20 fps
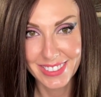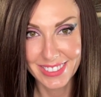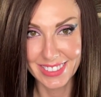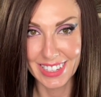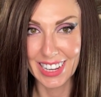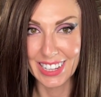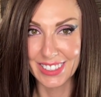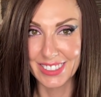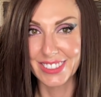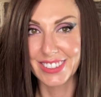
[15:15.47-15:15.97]

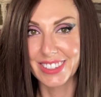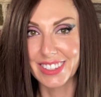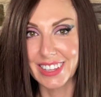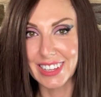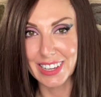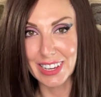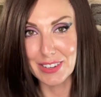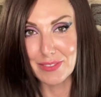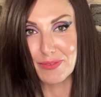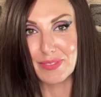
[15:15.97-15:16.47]
I look
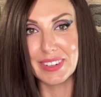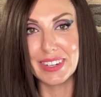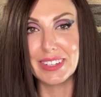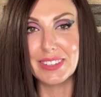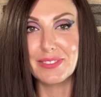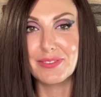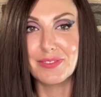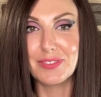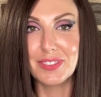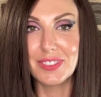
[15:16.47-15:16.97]
like I'm
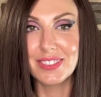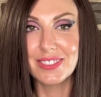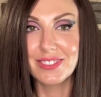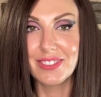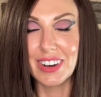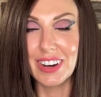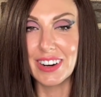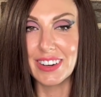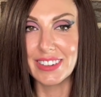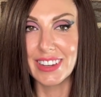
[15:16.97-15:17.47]

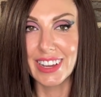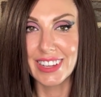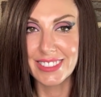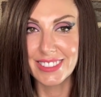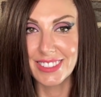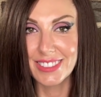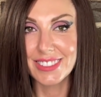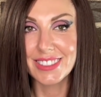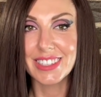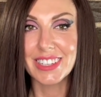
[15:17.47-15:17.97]
on
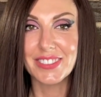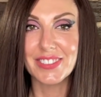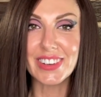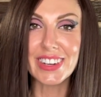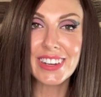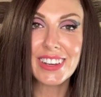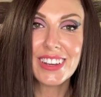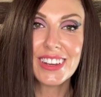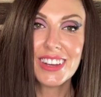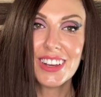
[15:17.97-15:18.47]
ecstasy,
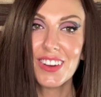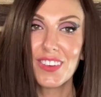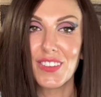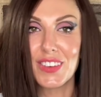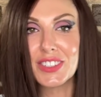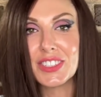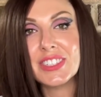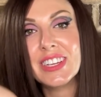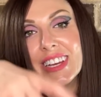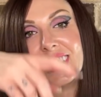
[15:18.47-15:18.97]

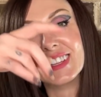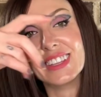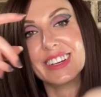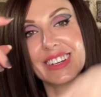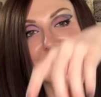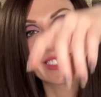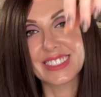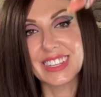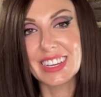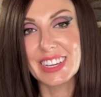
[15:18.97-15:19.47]
or she
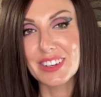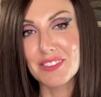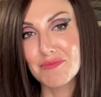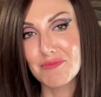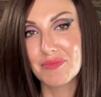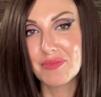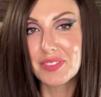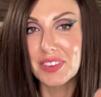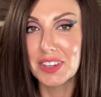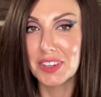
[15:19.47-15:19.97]
looks like a
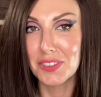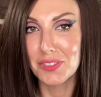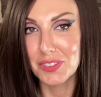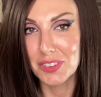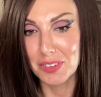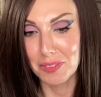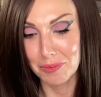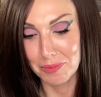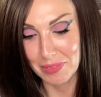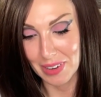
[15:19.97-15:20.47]

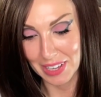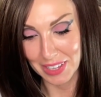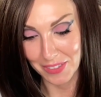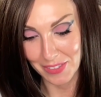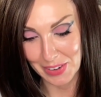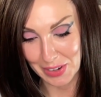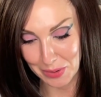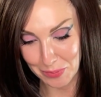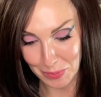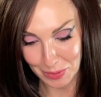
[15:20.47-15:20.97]
beautiful
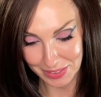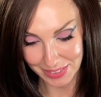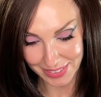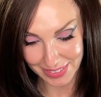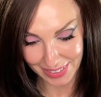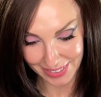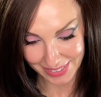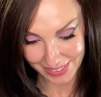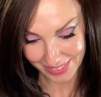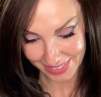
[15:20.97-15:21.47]
ballerina
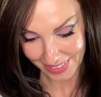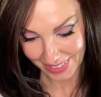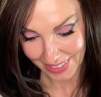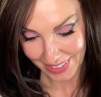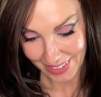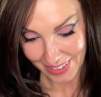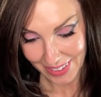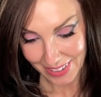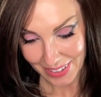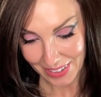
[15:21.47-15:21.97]
princess.
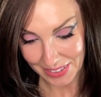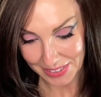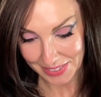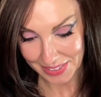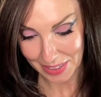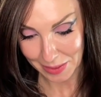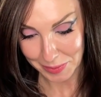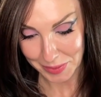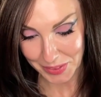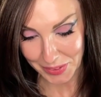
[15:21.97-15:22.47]
I'll
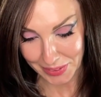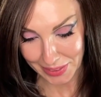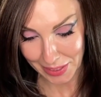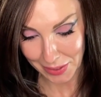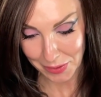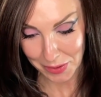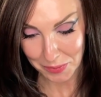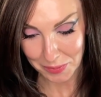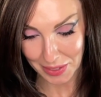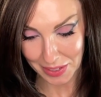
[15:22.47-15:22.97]
stop doing
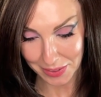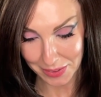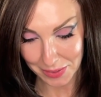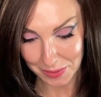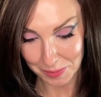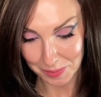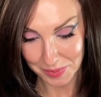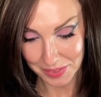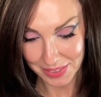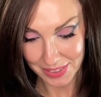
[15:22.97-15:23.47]
that with my
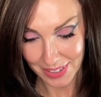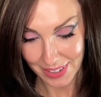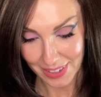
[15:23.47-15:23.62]
arms.